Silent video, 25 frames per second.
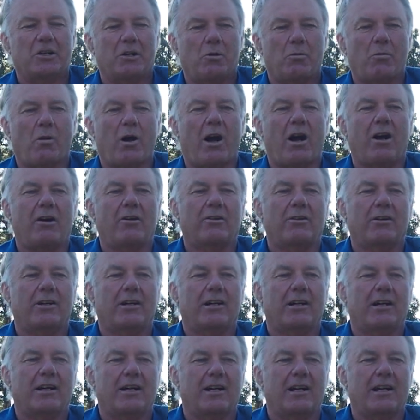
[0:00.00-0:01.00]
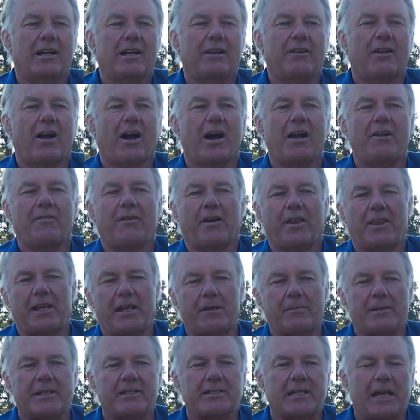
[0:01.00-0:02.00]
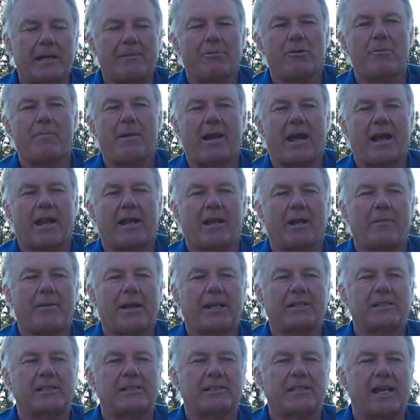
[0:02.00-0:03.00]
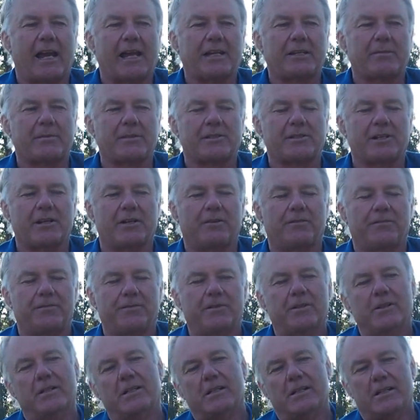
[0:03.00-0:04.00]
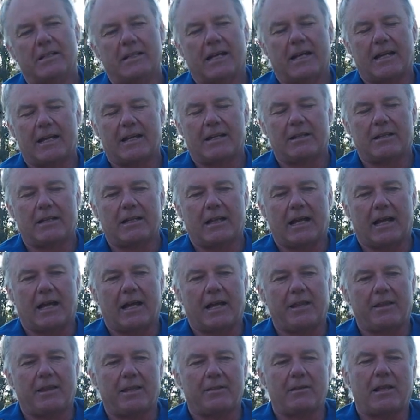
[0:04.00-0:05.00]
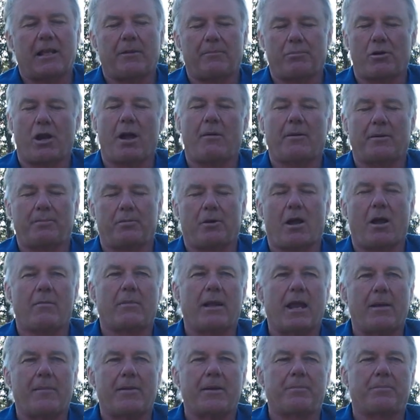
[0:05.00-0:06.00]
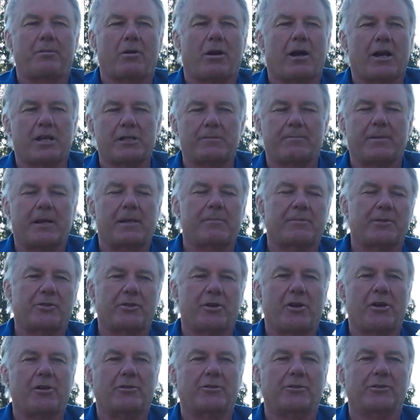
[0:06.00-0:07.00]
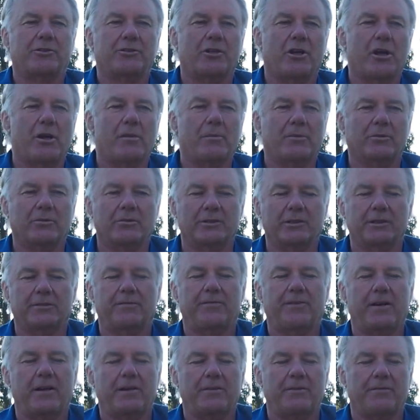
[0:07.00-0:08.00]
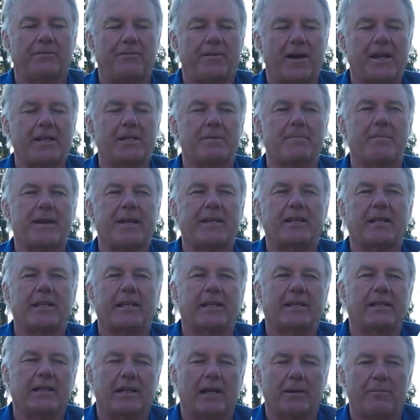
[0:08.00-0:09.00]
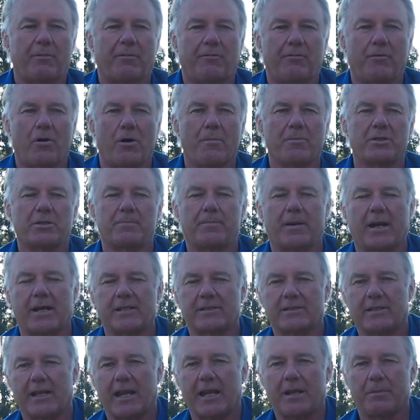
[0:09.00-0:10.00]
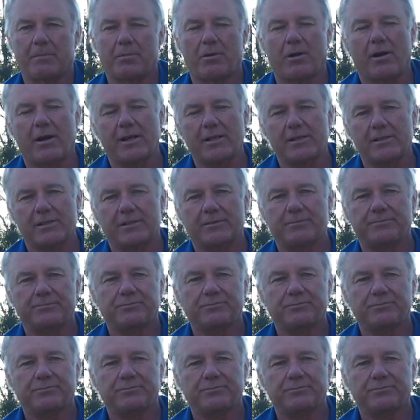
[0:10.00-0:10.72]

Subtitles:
While if I think a bit deeper about it, I'm actually saying to myself, a prime lamb enterprise, be it maternal or terminal, is fundamentally a performance-based enterprise,